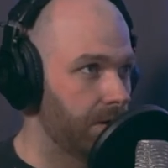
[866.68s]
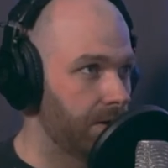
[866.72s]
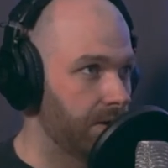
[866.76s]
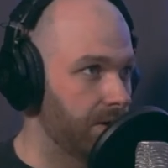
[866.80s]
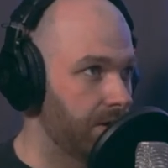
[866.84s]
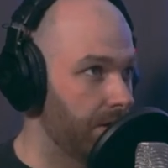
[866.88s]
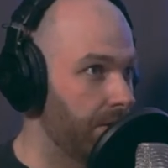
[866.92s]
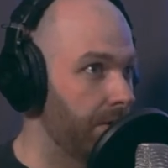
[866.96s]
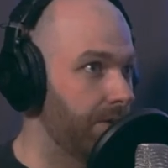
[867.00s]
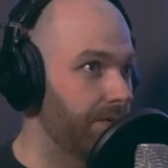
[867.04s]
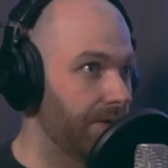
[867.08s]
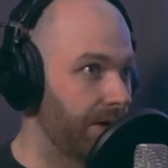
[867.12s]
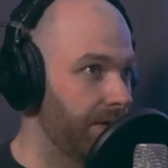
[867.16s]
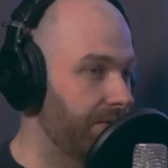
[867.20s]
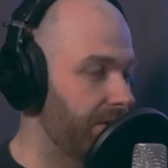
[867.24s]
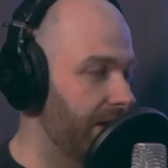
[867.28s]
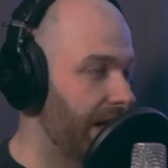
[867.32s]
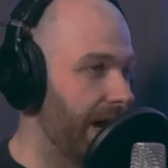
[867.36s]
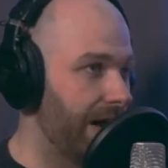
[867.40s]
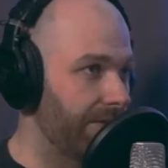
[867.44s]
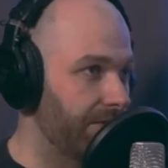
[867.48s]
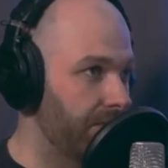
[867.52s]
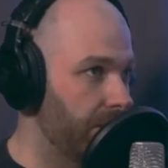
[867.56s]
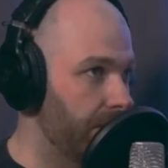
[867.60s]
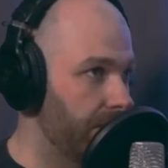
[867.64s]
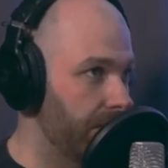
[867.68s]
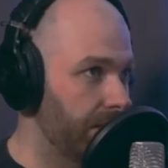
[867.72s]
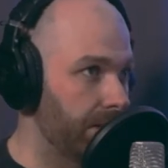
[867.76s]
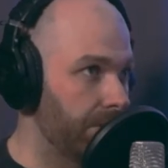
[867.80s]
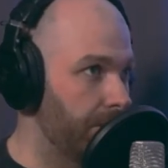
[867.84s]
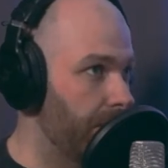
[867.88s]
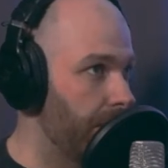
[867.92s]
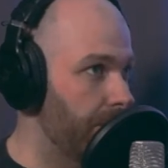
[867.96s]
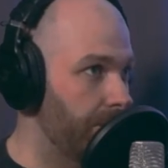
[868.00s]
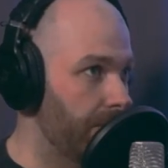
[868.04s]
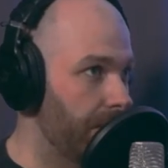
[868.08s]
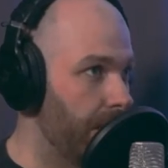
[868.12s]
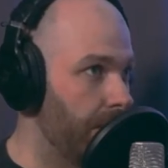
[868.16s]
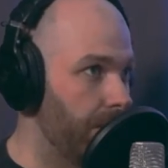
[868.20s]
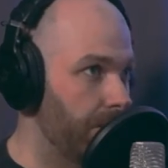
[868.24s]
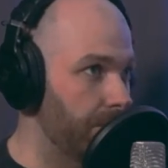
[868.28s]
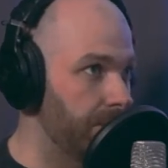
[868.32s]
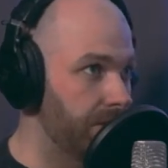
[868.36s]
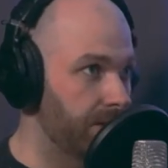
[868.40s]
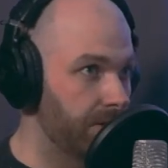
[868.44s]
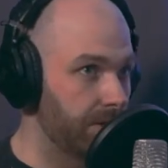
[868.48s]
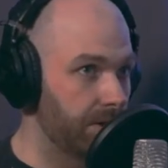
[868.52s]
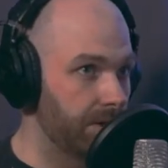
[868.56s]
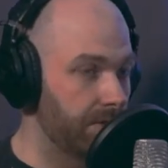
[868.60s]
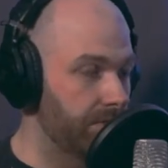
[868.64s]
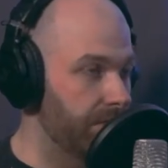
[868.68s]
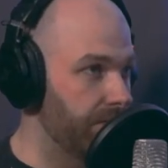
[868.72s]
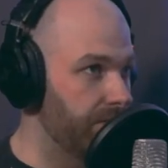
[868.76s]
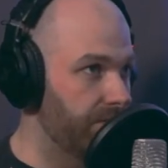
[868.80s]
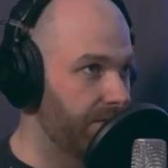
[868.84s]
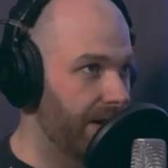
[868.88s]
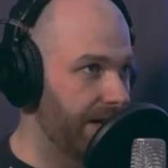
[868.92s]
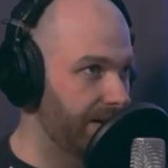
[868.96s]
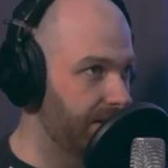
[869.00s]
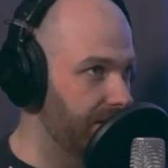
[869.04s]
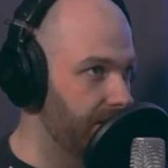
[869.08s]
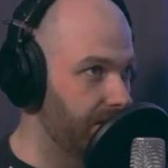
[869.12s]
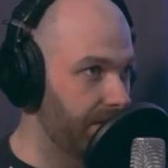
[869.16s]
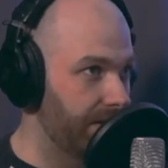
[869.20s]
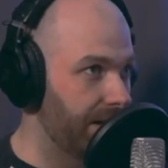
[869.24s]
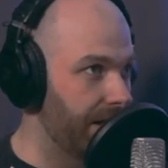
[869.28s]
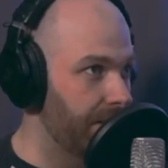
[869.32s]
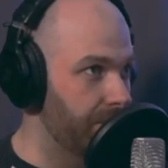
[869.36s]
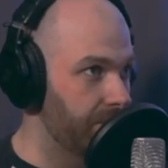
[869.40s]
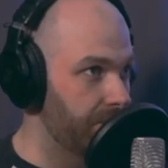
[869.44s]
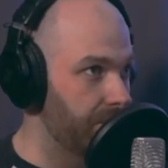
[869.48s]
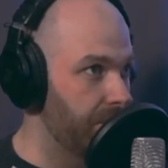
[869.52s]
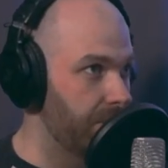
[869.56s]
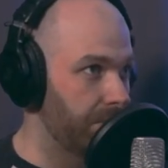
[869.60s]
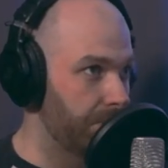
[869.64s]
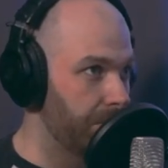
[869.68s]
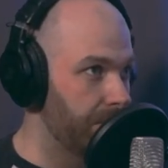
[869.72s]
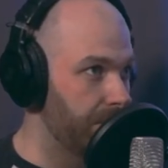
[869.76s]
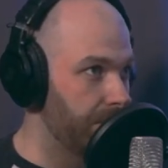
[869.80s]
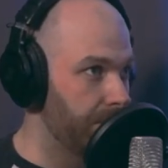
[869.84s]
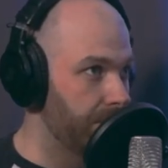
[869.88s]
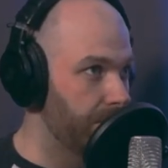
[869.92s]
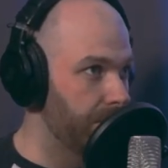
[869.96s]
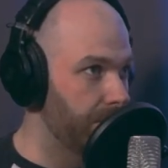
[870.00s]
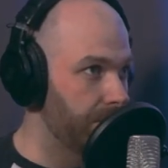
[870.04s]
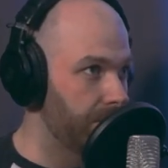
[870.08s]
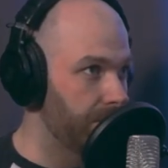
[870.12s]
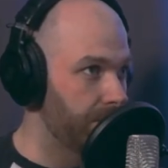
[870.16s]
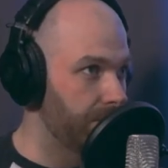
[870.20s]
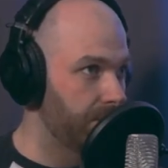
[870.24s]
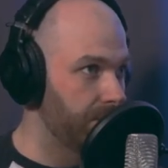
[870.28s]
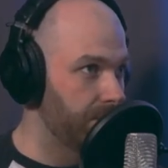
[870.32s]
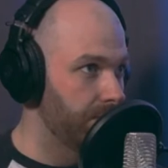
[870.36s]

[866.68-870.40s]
So even if you have got it, you won't know until you've infected a thousand other people.